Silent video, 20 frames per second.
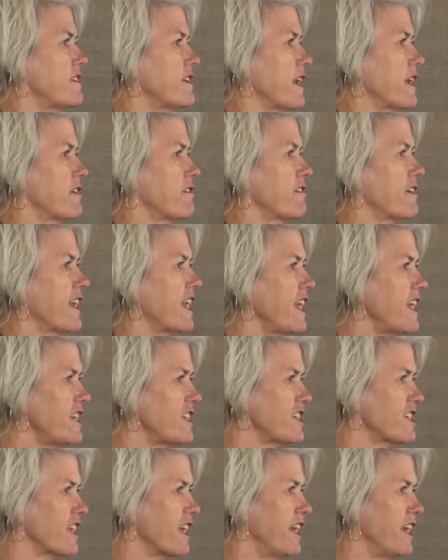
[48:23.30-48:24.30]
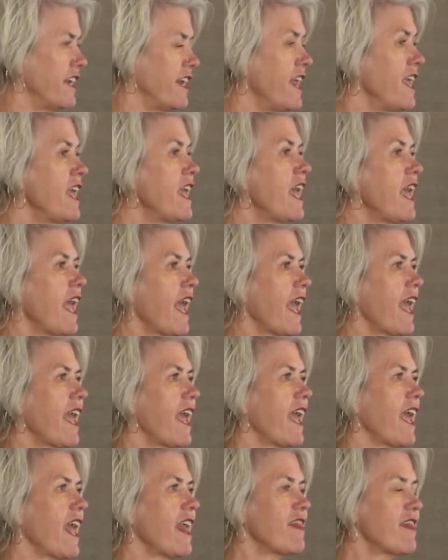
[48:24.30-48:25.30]
segregation,
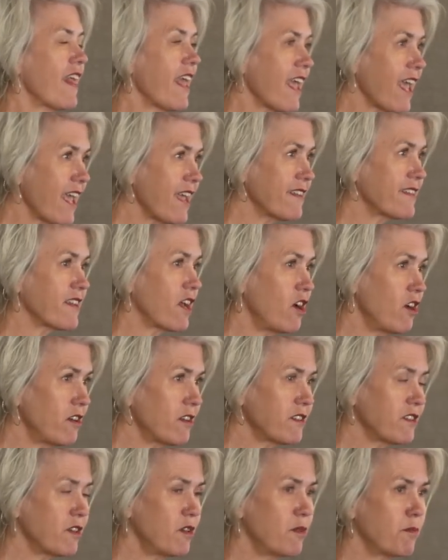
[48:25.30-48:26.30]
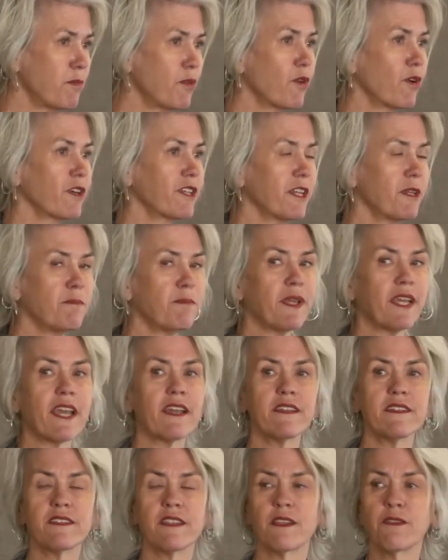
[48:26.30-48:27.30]
it's also important
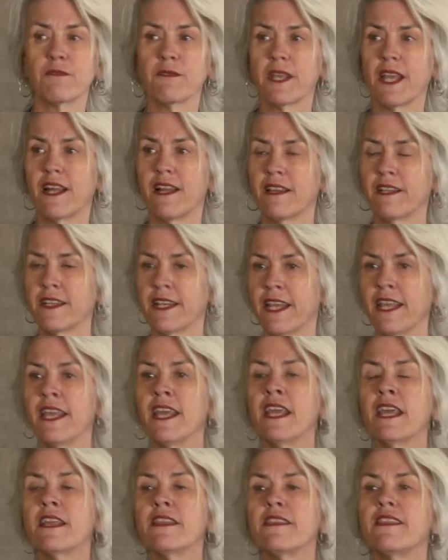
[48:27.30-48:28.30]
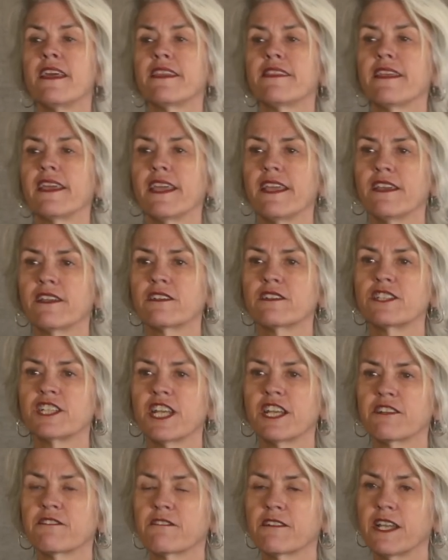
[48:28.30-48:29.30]
because of the reality that the
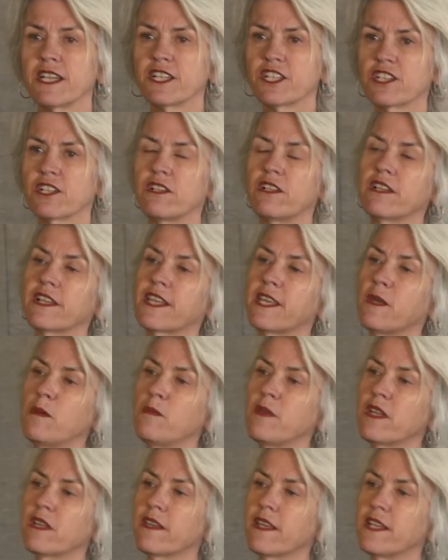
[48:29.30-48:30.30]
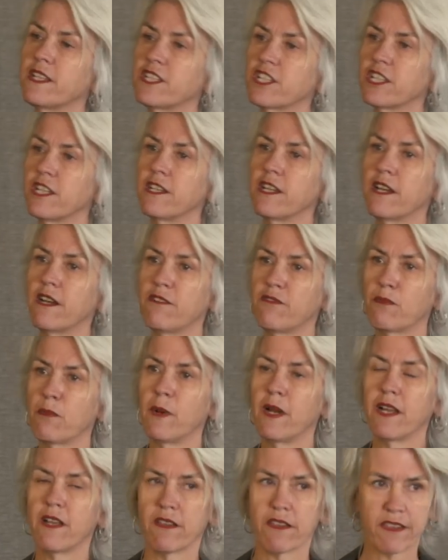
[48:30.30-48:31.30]
intergenerational accumulation of
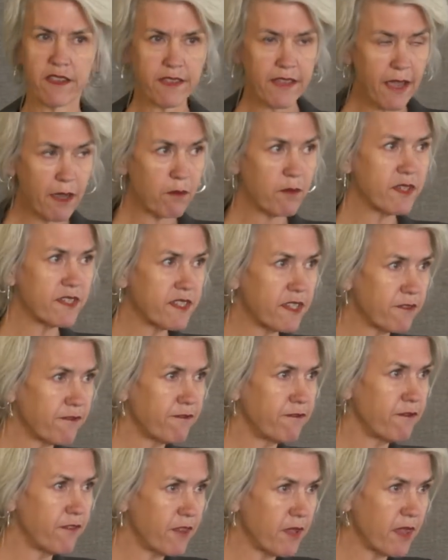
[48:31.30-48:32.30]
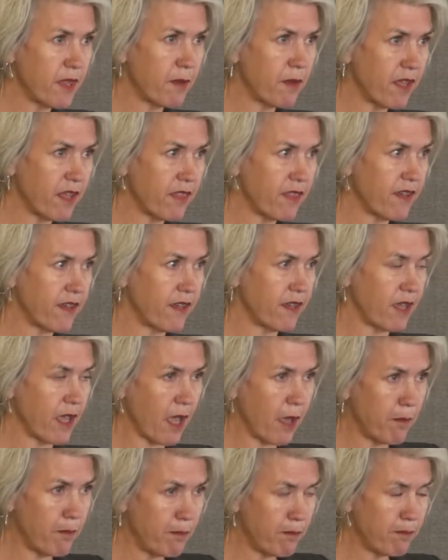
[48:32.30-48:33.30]
wealth. That was
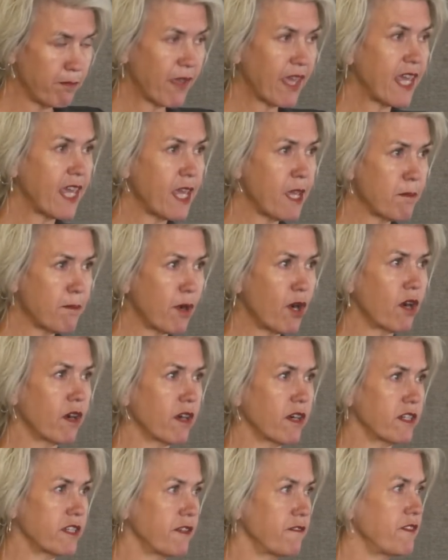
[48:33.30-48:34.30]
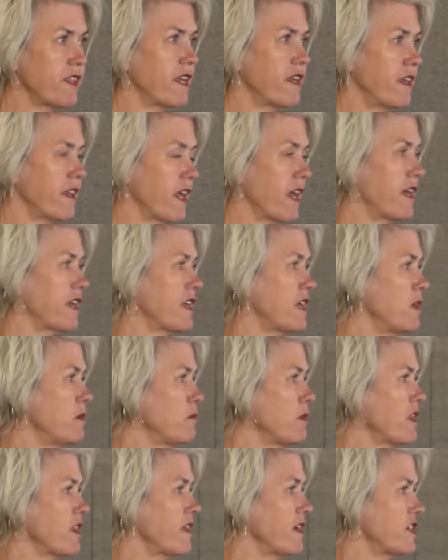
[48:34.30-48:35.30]
a key part of the
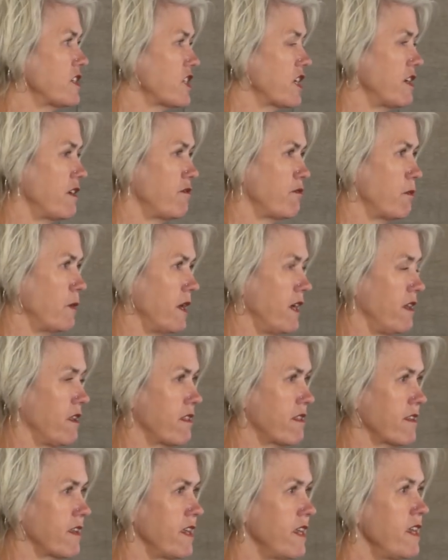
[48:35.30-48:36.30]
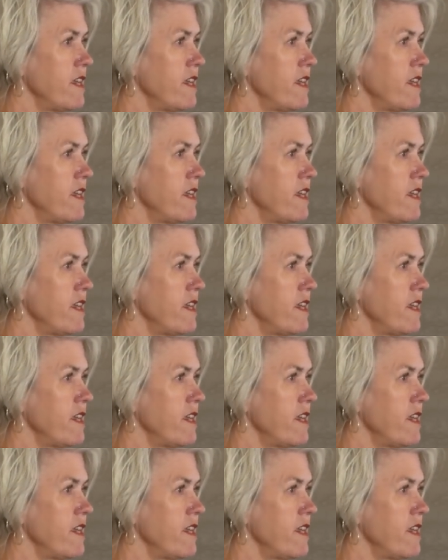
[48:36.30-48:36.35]
accumulation of wealth.